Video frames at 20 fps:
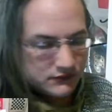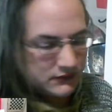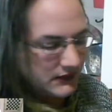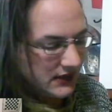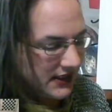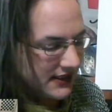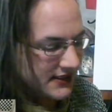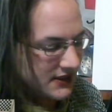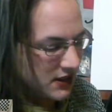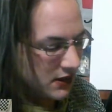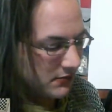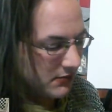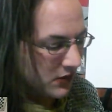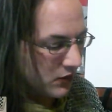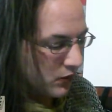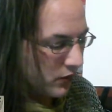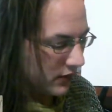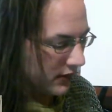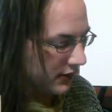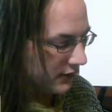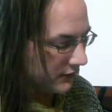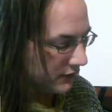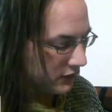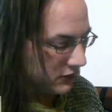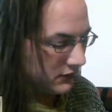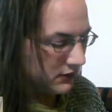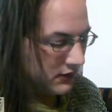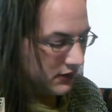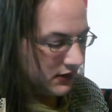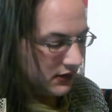It's going to be wonderful.
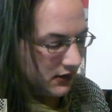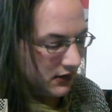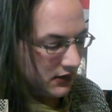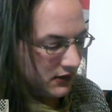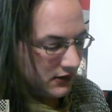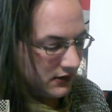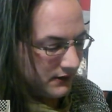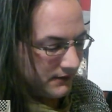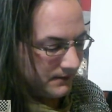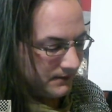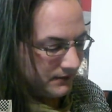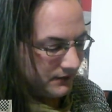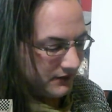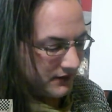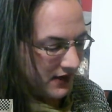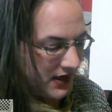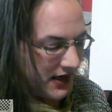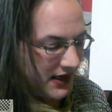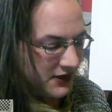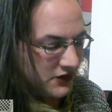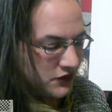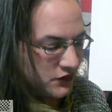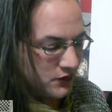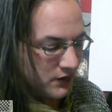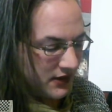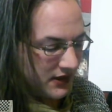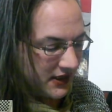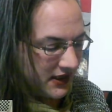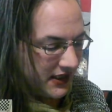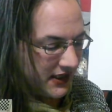I just
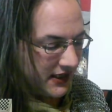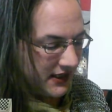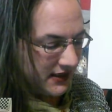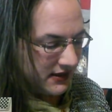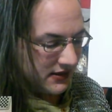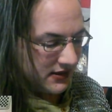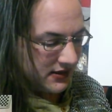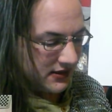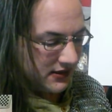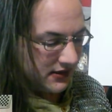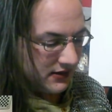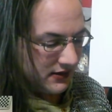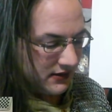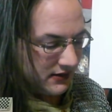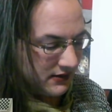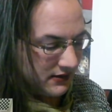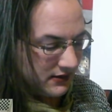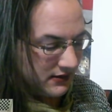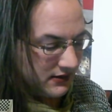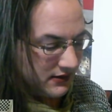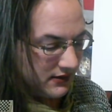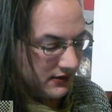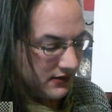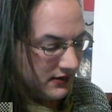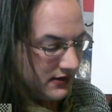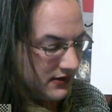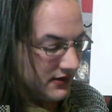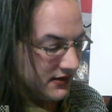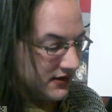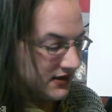want to get
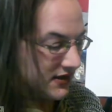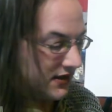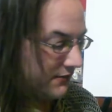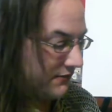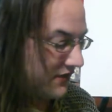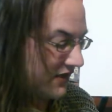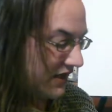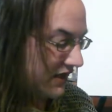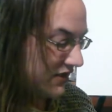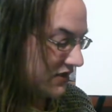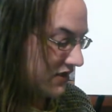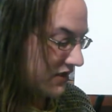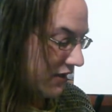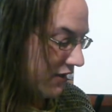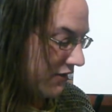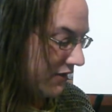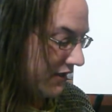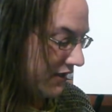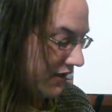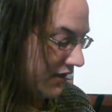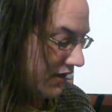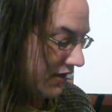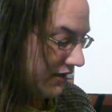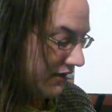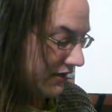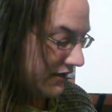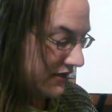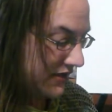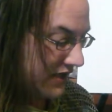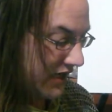something started on
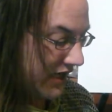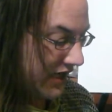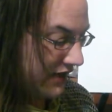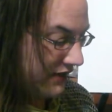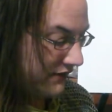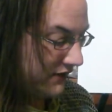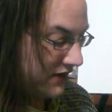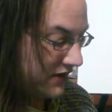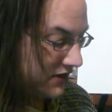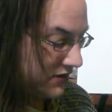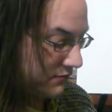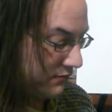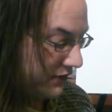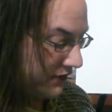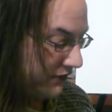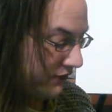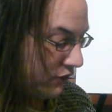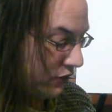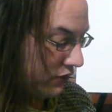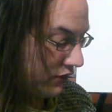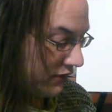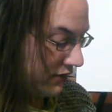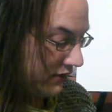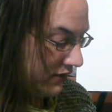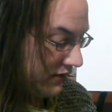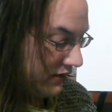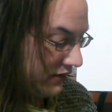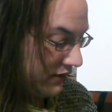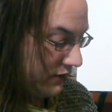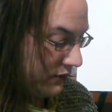this canvas before
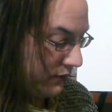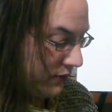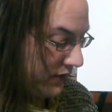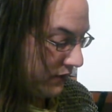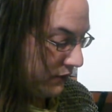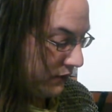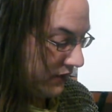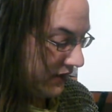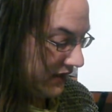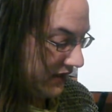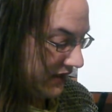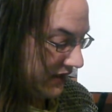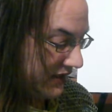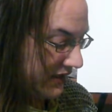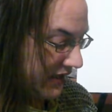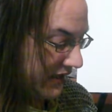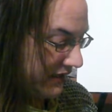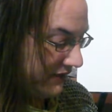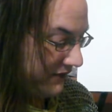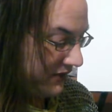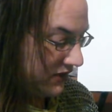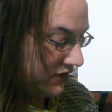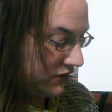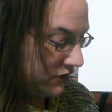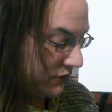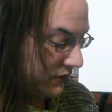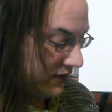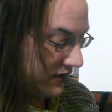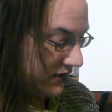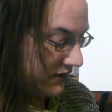we really dive into
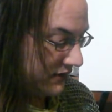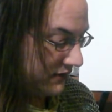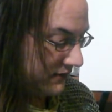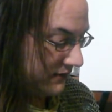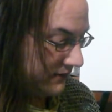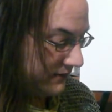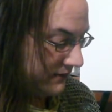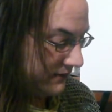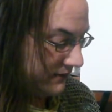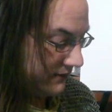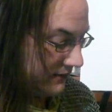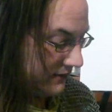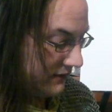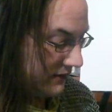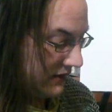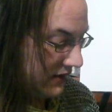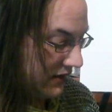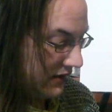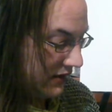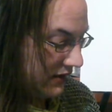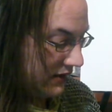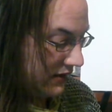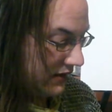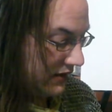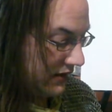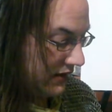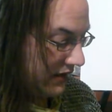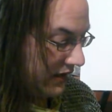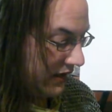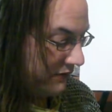it.
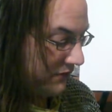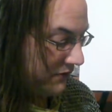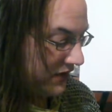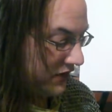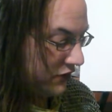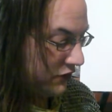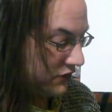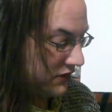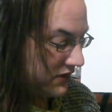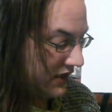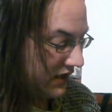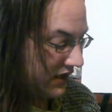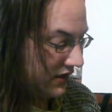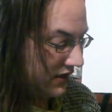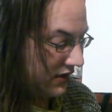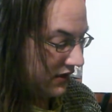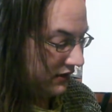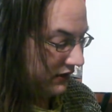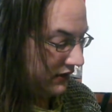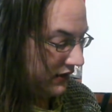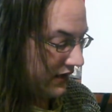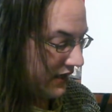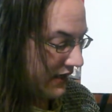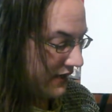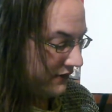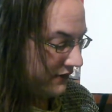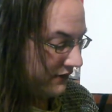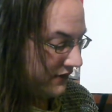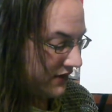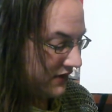And I've been using a lot
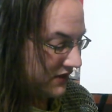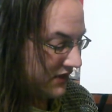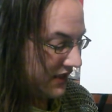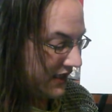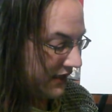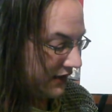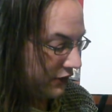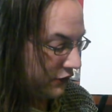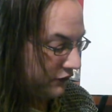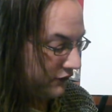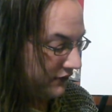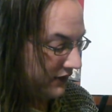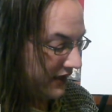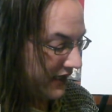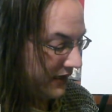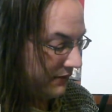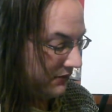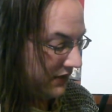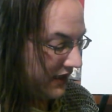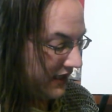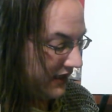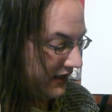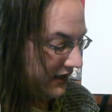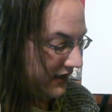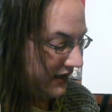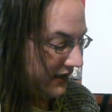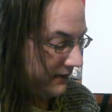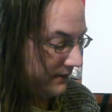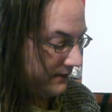of this Yellow Flame lately,